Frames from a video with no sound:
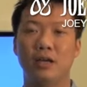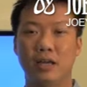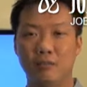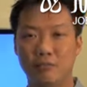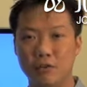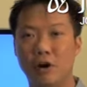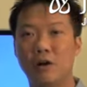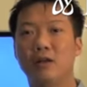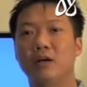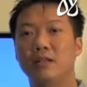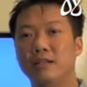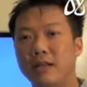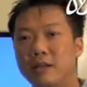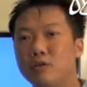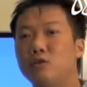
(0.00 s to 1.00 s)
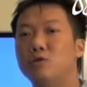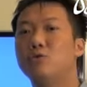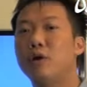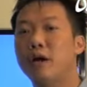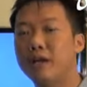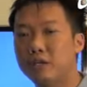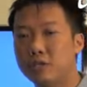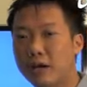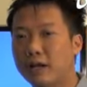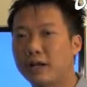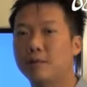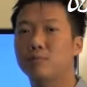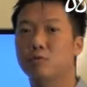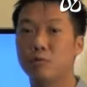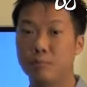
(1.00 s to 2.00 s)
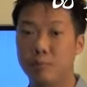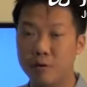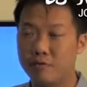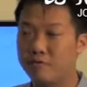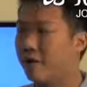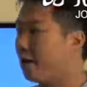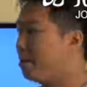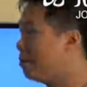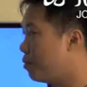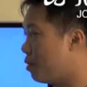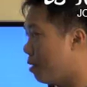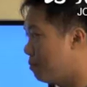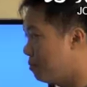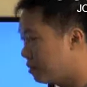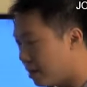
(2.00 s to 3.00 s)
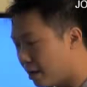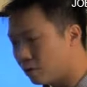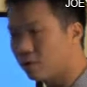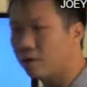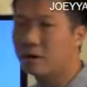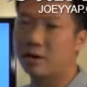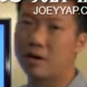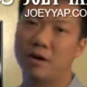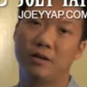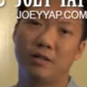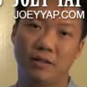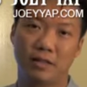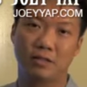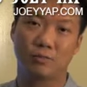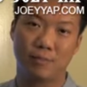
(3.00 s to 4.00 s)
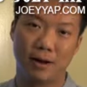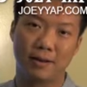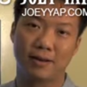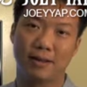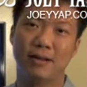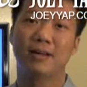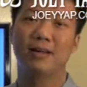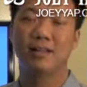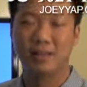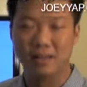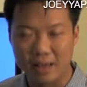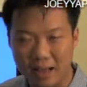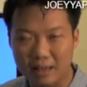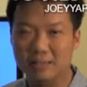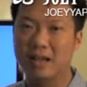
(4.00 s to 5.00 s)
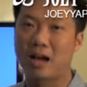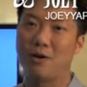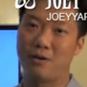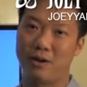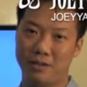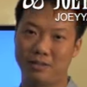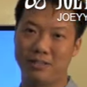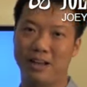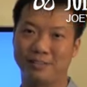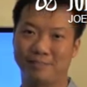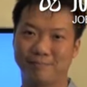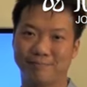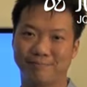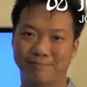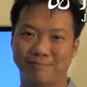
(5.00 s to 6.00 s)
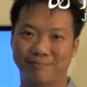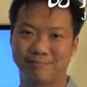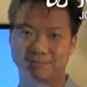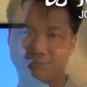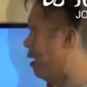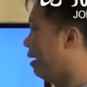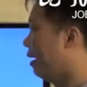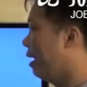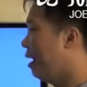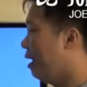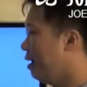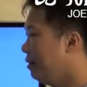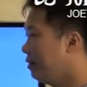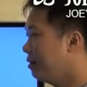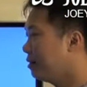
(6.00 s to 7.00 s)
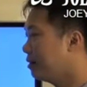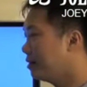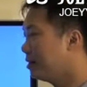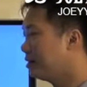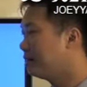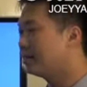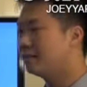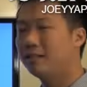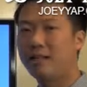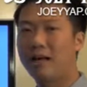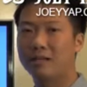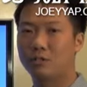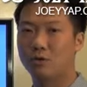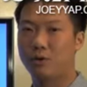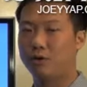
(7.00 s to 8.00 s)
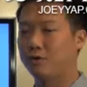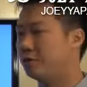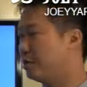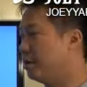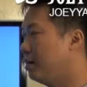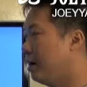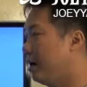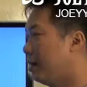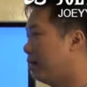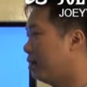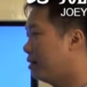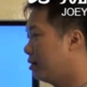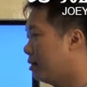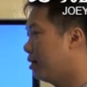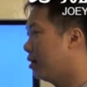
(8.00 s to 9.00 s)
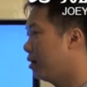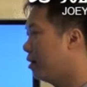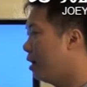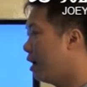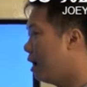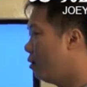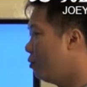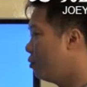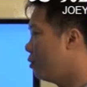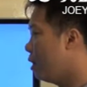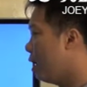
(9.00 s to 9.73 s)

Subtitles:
If not, then do a checkup to prevent problems that could occur this month. That's how it is done. And this is the last question, and it's here. How to